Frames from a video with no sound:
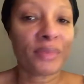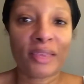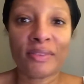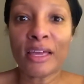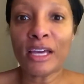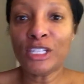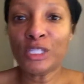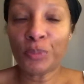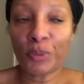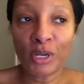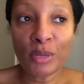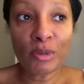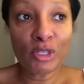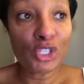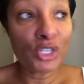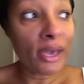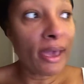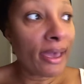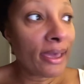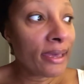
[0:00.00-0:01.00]
That is pretty
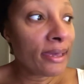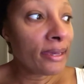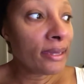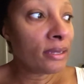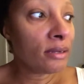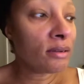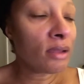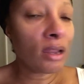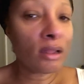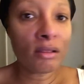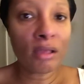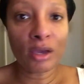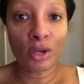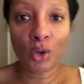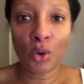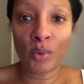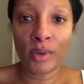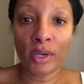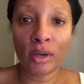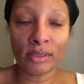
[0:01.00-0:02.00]
much it. Not a lot
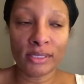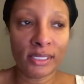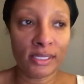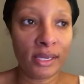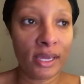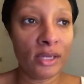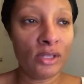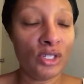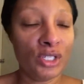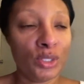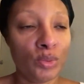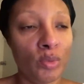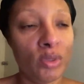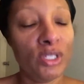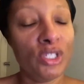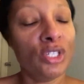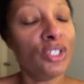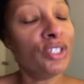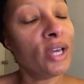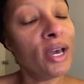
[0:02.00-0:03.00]
going on today. Just
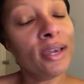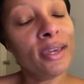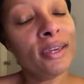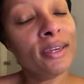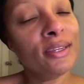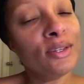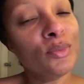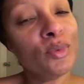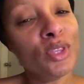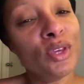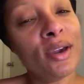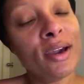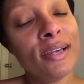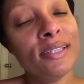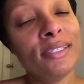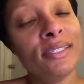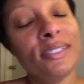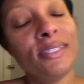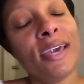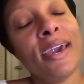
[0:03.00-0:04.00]
wanted to check in with you
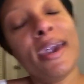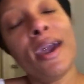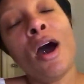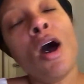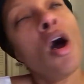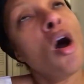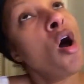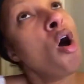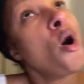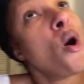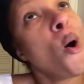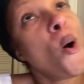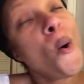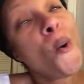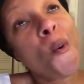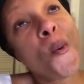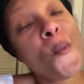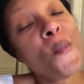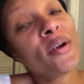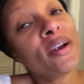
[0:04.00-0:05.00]
guys and say
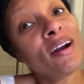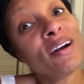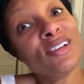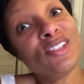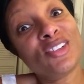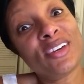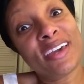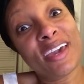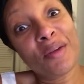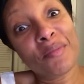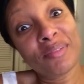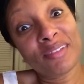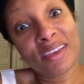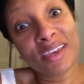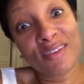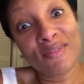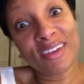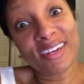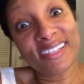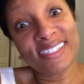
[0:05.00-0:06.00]
Oh my gosh, I can't
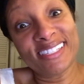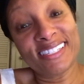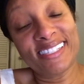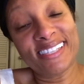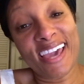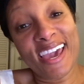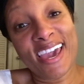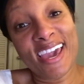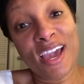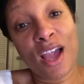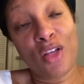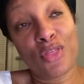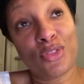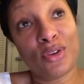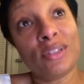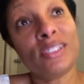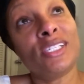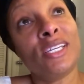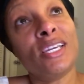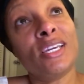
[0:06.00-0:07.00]
believe it is day
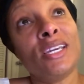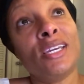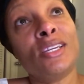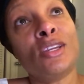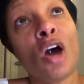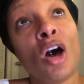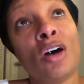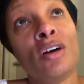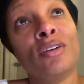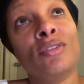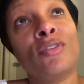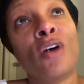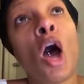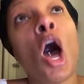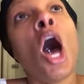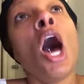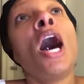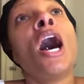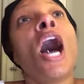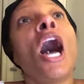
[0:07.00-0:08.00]
13 of
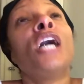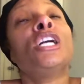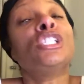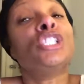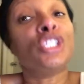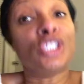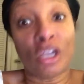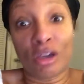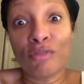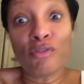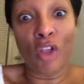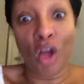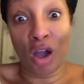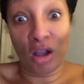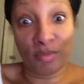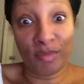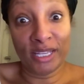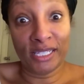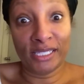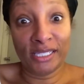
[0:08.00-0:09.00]

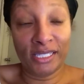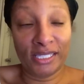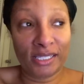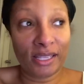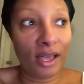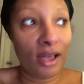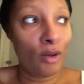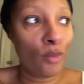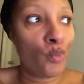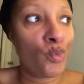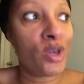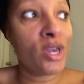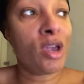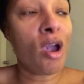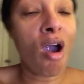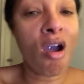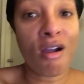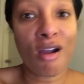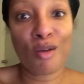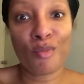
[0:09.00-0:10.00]
Vlogmas. We
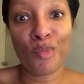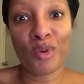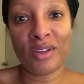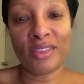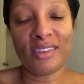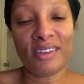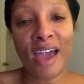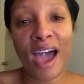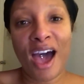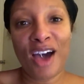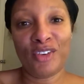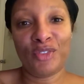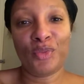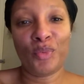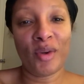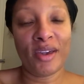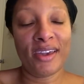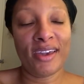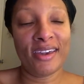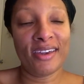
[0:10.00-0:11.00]
are more than
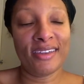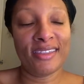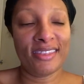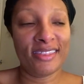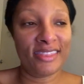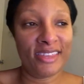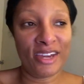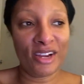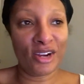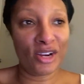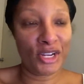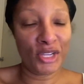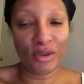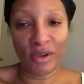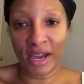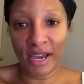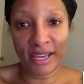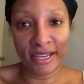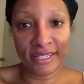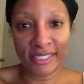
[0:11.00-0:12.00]
halfway there, you
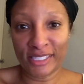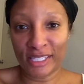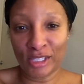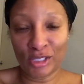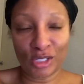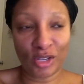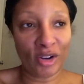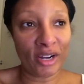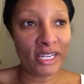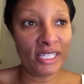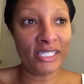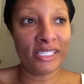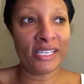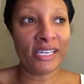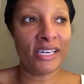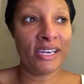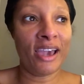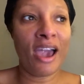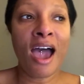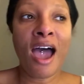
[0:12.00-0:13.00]
guys. It's
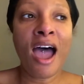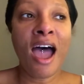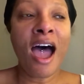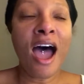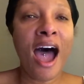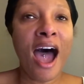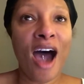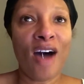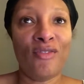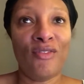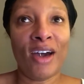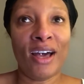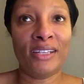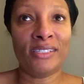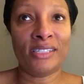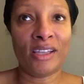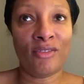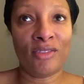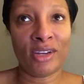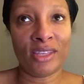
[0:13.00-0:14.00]
crazy how
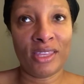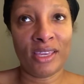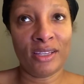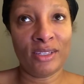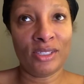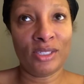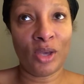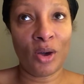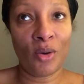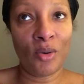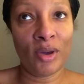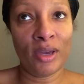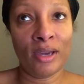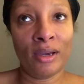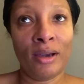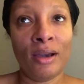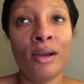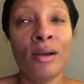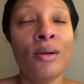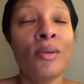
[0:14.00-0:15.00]
fast everything is going.